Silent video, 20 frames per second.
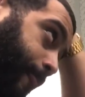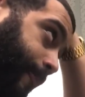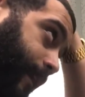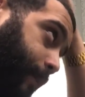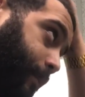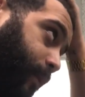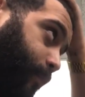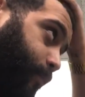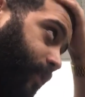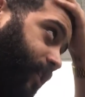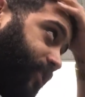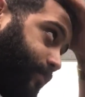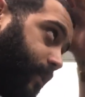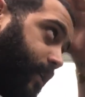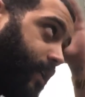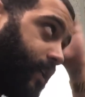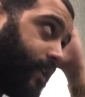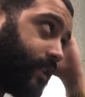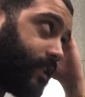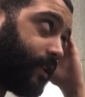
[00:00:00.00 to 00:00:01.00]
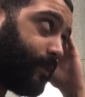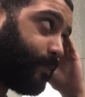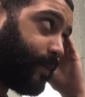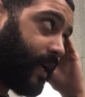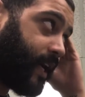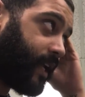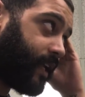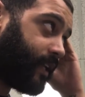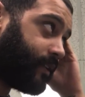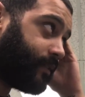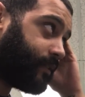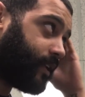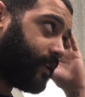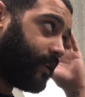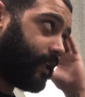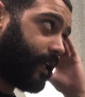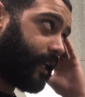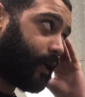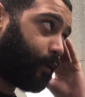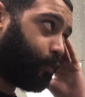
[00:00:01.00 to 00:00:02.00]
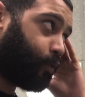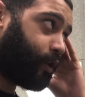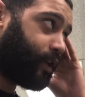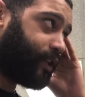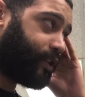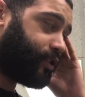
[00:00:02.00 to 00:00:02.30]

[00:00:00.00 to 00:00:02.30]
I'm gonna brush my hair into the pattern that I wanted